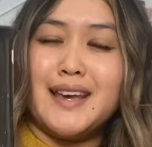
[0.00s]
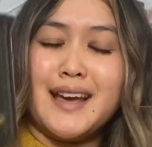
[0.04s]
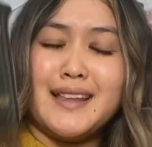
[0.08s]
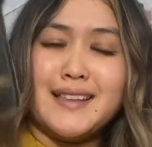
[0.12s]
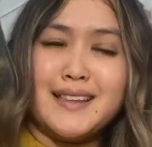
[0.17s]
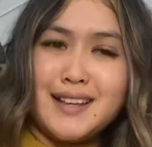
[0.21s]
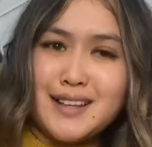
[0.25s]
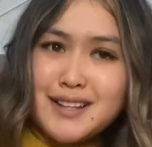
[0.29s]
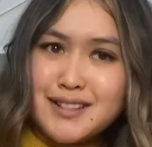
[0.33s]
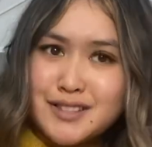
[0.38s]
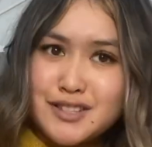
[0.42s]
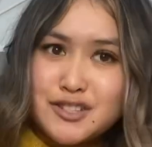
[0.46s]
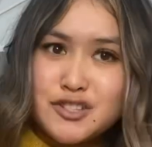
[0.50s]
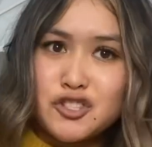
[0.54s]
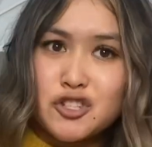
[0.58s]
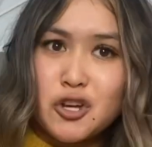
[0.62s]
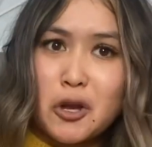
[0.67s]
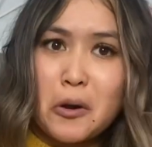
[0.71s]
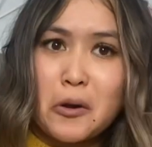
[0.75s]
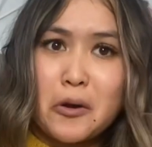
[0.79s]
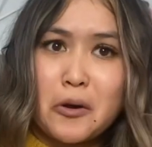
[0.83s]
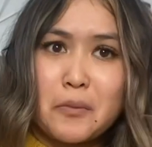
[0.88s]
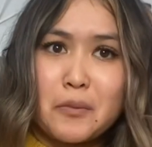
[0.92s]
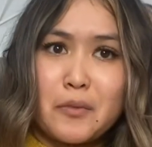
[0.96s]
I think it's a
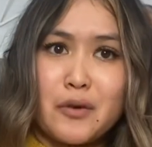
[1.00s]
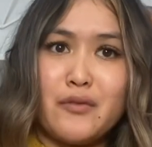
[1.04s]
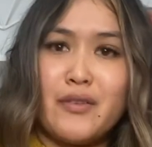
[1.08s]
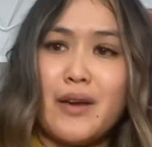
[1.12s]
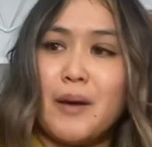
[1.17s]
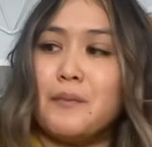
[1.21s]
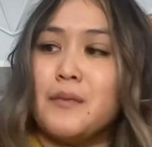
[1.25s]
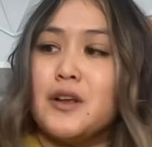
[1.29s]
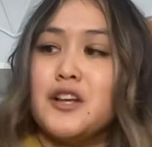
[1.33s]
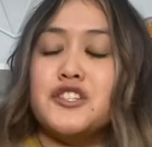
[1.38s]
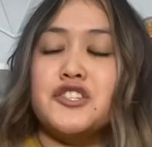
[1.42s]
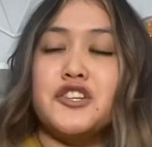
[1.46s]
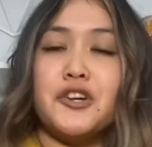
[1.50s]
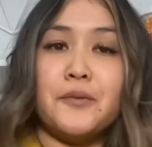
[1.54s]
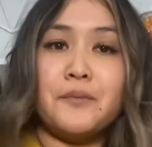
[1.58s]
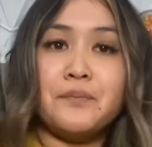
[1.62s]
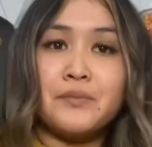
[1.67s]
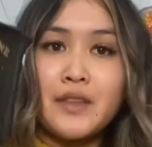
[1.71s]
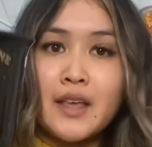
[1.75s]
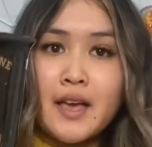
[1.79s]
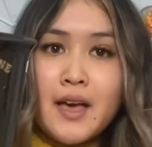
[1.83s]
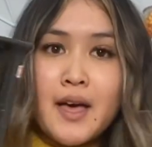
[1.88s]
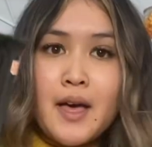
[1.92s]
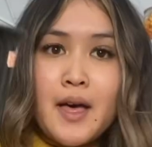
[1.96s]
show or a movie, I'm not sure.
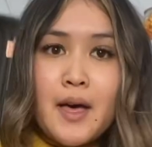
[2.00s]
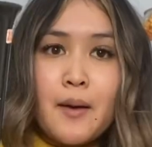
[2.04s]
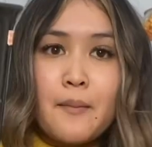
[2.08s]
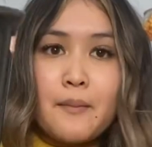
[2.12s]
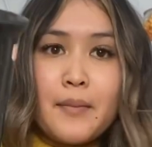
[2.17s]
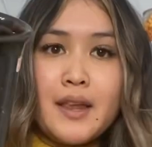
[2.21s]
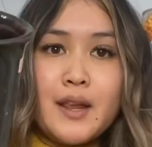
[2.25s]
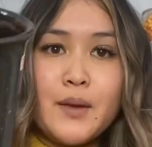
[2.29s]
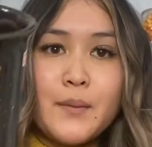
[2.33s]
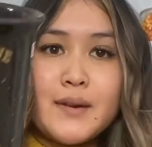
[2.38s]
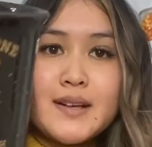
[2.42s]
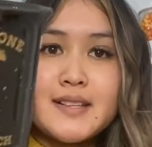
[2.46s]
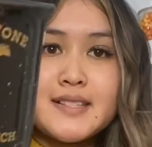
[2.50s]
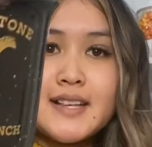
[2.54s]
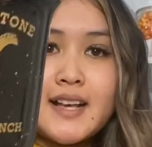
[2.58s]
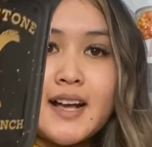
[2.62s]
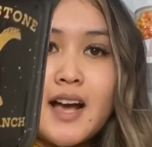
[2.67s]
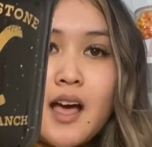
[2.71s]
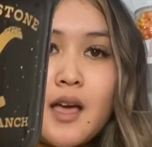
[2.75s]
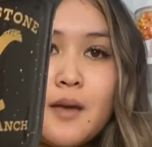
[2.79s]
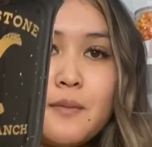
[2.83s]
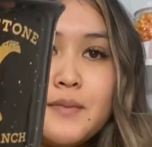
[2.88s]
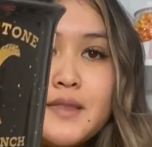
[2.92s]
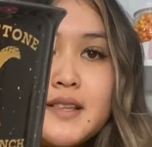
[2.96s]
But anyways, I
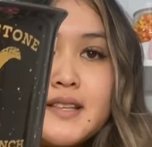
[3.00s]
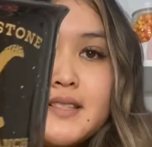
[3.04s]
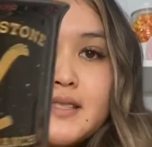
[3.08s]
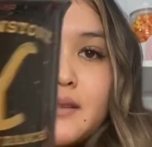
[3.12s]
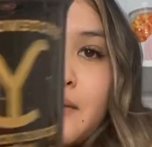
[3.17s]
got him this